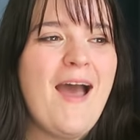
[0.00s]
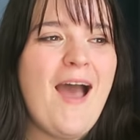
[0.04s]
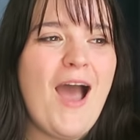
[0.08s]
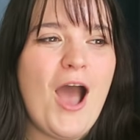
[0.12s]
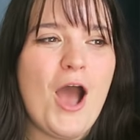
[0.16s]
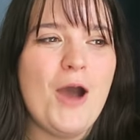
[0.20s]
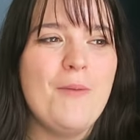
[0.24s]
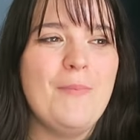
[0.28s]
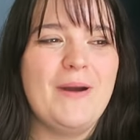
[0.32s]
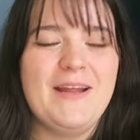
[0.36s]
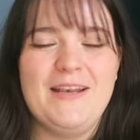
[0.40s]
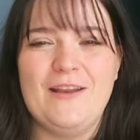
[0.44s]

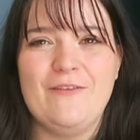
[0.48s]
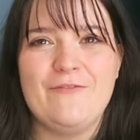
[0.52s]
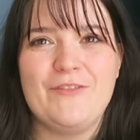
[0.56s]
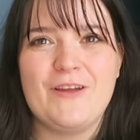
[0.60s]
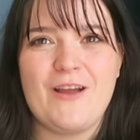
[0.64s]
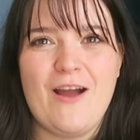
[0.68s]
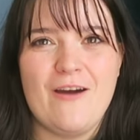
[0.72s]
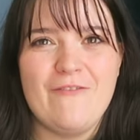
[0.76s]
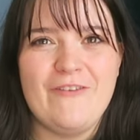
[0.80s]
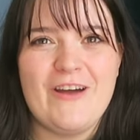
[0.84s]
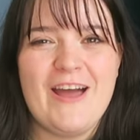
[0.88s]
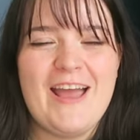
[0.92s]
I love the
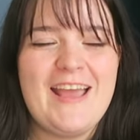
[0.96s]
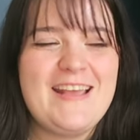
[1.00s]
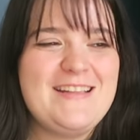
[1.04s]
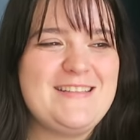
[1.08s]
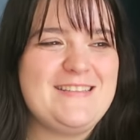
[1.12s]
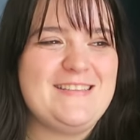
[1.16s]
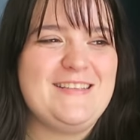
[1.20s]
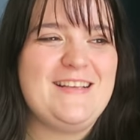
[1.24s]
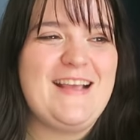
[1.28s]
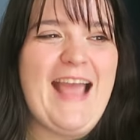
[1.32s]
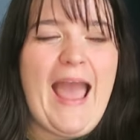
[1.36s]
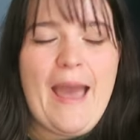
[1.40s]
cover,
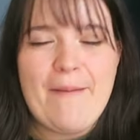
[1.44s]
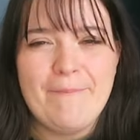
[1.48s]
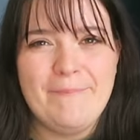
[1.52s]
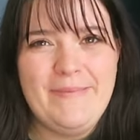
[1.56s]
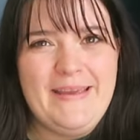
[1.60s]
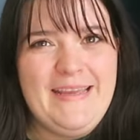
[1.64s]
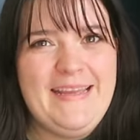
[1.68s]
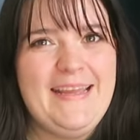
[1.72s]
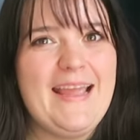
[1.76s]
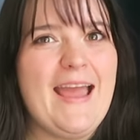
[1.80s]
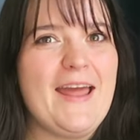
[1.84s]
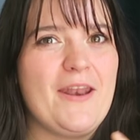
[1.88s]
it's
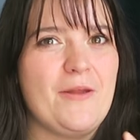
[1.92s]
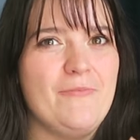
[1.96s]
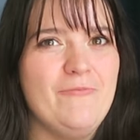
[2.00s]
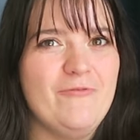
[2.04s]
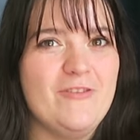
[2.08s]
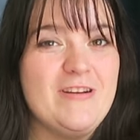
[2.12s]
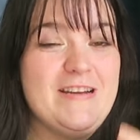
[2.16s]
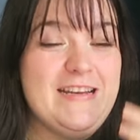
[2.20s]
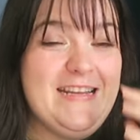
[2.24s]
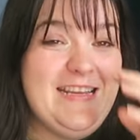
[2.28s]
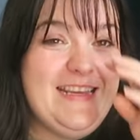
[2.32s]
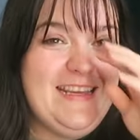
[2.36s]
campy and I'm
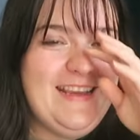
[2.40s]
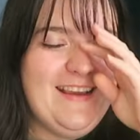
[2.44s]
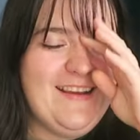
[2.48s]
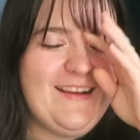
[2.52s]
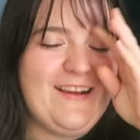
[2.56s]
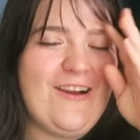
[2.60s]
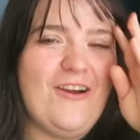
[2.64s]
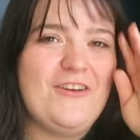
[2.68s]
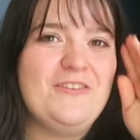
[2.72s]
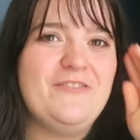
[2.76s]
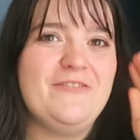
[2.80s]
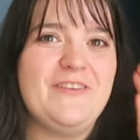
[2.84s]
really
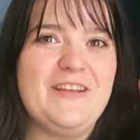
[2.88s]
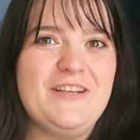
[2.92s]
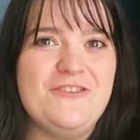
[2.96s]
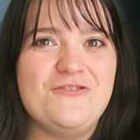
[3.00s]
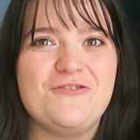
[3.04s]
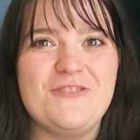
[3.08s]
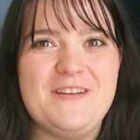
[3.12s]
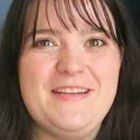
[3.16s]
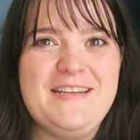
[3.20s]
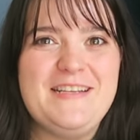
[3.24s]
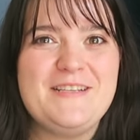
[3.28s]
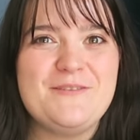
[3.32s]
kind of
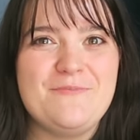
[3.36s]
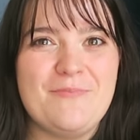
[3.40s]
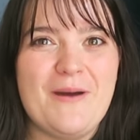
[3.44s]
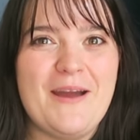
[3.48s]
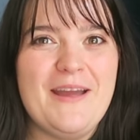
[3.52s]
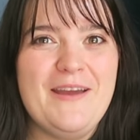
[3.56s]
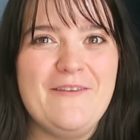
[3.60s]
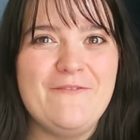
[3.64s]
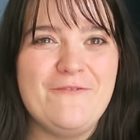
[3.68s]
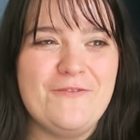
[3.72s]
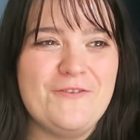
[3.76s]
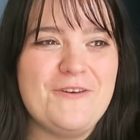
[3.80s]
intrigued
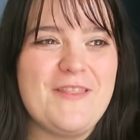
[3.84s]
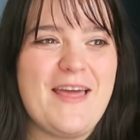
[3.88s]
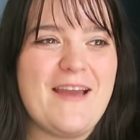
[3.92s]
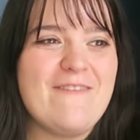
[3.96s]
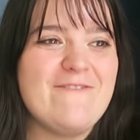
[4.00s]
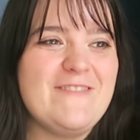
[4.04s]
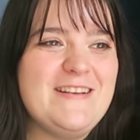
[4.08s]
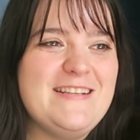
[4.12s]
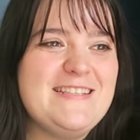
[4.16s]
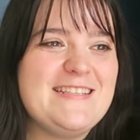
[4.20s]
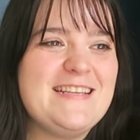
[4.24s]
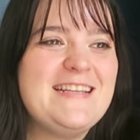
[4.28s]
by it for
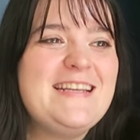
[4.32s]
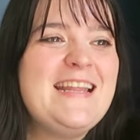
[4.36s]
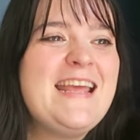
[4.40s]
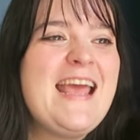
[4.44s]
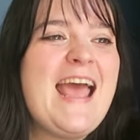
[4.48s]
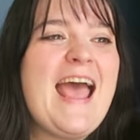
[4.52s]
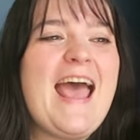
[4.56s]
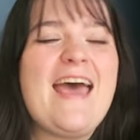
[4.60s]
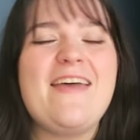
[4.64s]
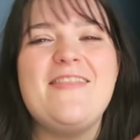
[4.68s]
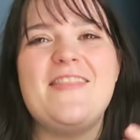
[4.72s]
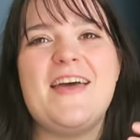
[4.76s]
that reason,
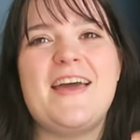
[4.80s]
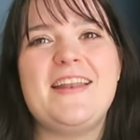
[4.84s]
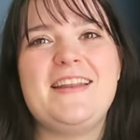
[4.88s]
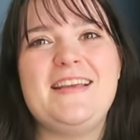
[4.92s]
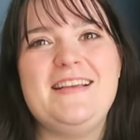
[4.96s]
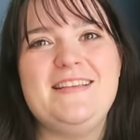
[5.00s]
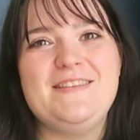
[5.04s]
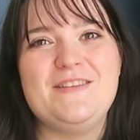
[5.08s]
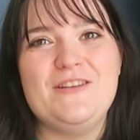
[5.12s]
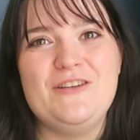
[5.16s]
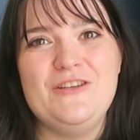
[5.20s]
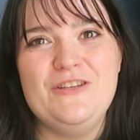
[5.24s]
and that
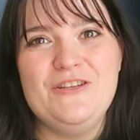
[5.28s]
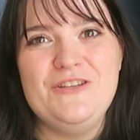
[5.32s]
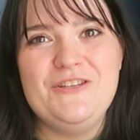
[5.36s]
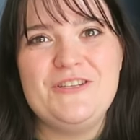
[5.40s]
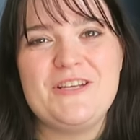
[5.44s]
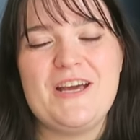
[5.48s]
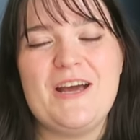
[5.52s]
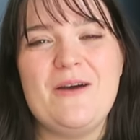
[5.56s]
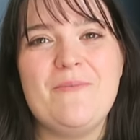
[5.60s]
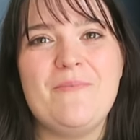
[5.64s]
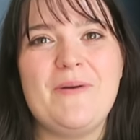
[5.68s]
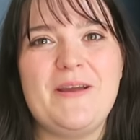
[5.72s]
is
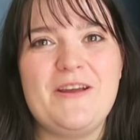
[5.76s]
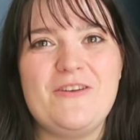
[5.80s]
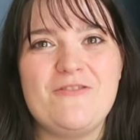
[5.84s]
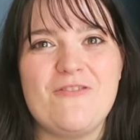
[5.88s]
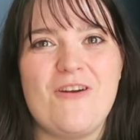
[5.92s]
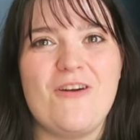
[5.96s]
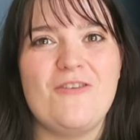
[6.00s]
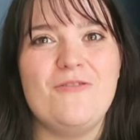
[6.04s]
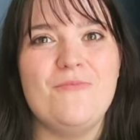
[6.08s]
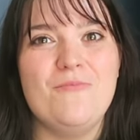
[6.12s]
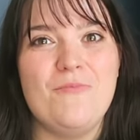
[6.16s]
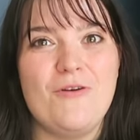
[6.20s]
Luda by
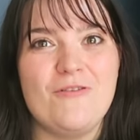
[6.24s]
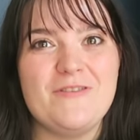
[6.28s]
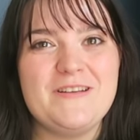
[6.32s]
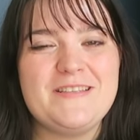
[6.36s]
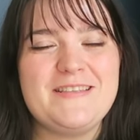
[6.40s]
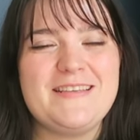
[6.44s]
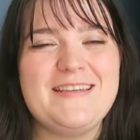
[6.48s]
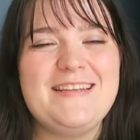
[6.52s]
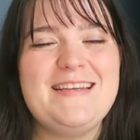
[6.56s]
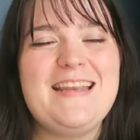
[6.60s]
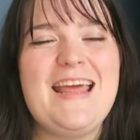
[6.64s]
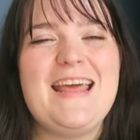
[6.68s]
Grant
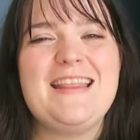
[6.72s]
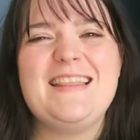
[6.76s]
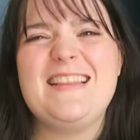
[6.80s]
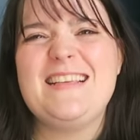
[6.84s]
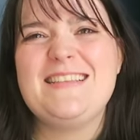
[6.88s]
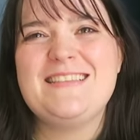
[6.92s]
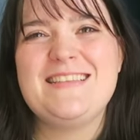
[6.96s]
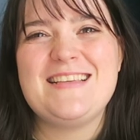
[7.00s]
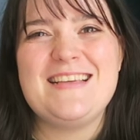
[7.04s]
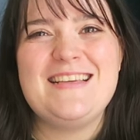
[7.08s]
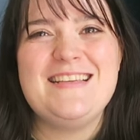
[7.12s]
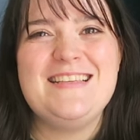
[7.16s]
Morrison, and
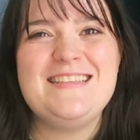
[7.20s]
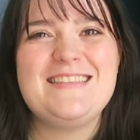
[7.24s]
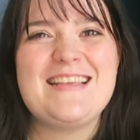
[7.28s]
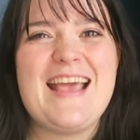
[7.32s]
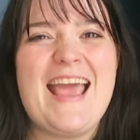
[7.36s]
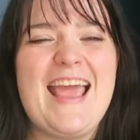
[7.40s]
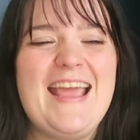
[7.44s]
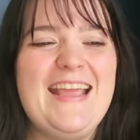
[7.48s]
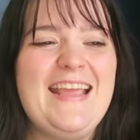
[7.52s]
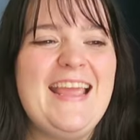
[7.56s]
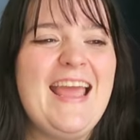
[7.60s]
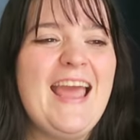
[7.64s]
this is
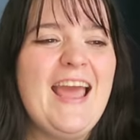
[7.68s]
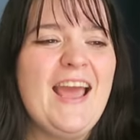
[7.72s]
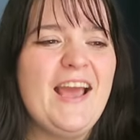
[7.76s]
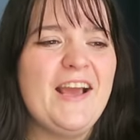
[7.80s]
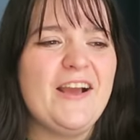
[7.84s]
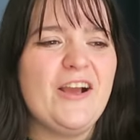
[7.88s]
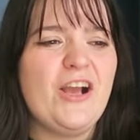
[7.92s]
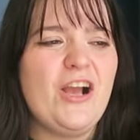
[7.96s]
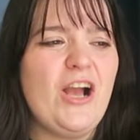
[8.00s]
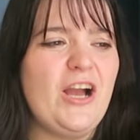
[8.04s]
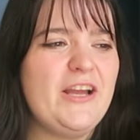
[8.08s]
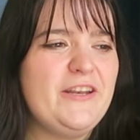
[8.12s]
a
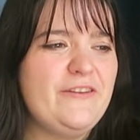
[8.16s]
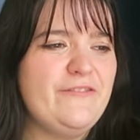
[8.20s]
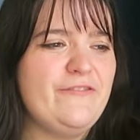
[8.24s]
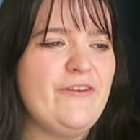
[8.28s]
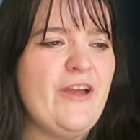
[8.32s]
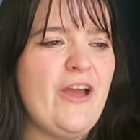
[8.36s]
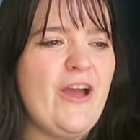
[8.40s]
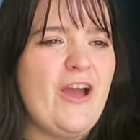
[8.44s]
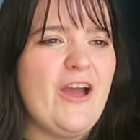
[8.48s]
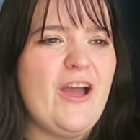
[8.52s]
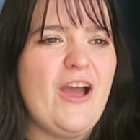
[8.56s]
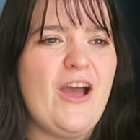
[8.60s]
kind of,
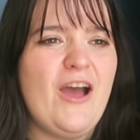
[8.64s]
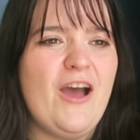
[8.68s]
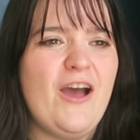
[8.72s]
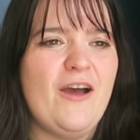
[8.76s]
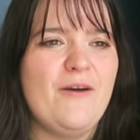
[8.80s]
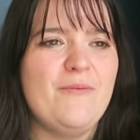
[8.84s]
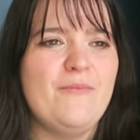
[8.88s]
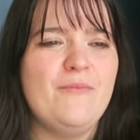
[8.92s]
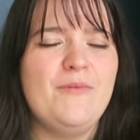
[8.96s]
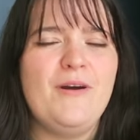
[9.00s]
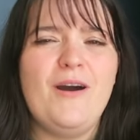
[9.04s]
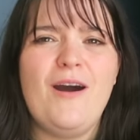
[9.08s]

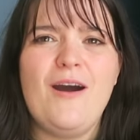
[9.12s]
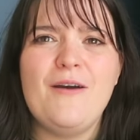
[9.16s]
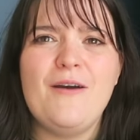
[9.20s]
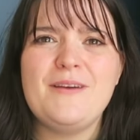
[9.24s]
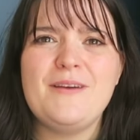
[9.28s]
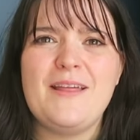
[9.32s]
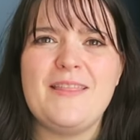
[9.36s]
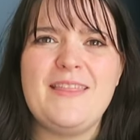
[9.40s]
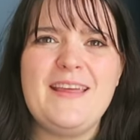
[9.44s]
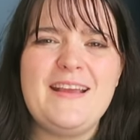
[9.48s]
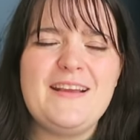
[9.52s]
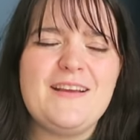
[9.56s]
I
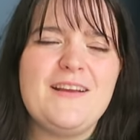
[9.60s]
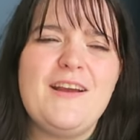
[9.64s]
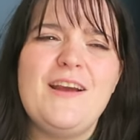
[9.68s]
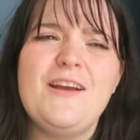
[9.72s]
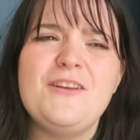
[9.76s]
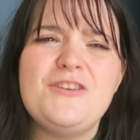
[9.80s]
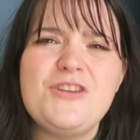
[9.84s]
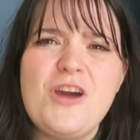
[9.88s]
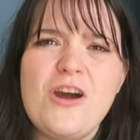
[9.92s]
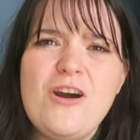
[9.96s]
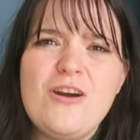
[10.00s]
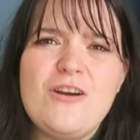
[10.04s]
think,
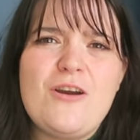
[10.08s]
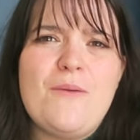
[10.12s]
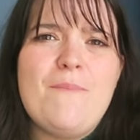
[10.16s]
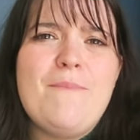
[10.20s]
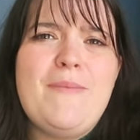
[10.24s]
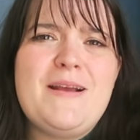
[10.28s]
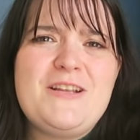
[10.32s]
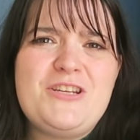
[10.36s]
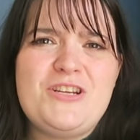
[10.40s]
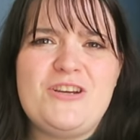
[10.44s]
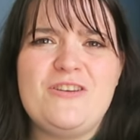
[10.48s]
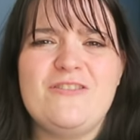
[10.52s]
a dark,
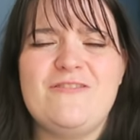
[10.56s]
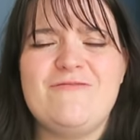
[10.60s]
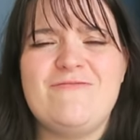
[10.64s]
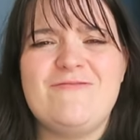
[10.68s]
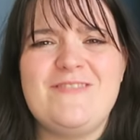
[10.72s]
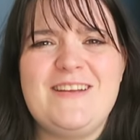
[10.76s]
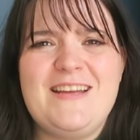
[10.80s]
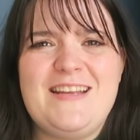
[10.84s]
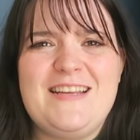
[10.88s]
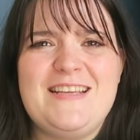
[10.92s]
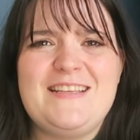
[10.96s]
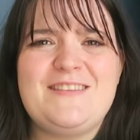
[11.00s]
magical,
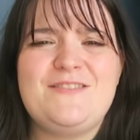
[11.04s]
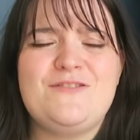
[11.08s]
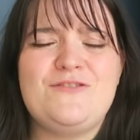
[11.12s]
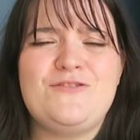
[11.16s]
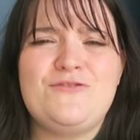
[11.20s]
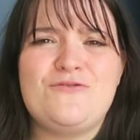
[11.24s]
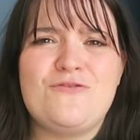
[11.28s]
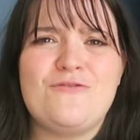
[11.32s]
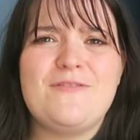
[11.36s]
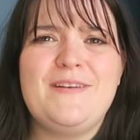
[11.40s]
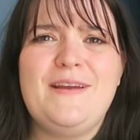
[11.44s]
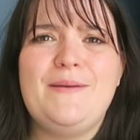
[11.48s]
realist
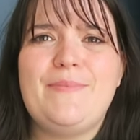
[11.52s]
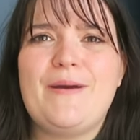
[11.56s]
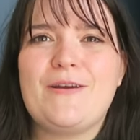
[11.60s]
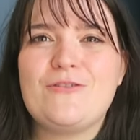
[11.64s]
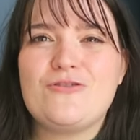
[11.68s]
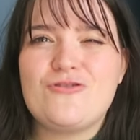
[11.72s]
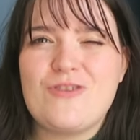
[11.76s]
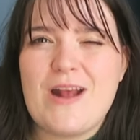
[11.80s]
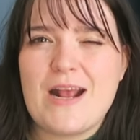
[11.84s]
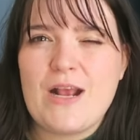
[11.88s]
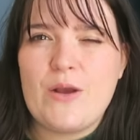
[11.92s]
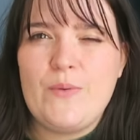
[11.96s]
story
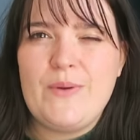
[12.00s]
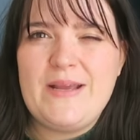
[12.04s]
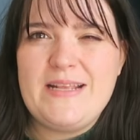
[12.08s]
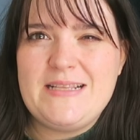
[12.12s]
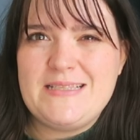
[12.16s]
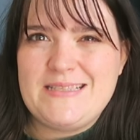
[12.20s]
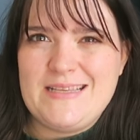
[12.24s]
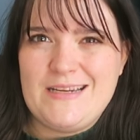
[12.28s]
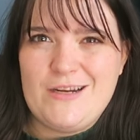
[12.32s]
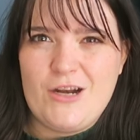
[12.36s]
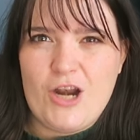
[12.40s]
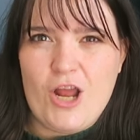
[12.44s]
about drag
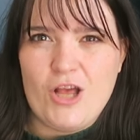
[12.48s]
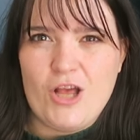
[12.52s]
queens in